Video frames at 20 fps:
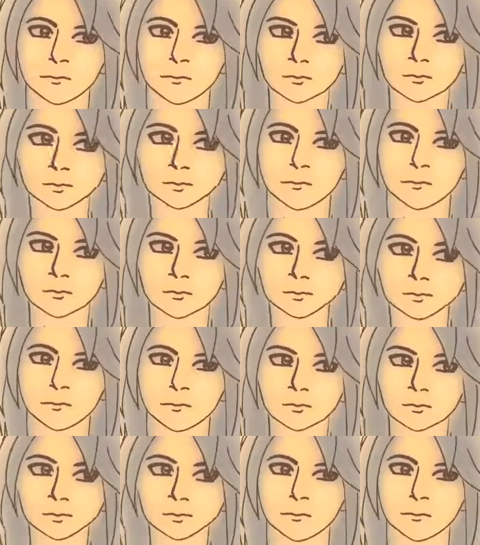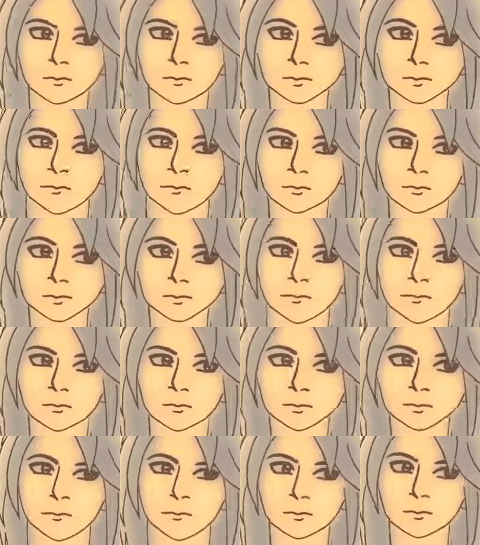It's like it's like permission to
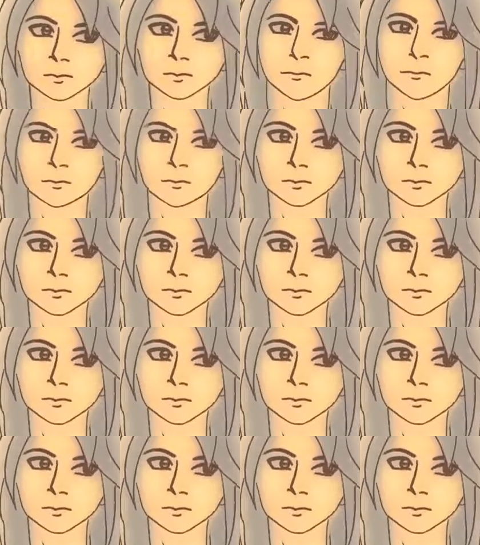flirt.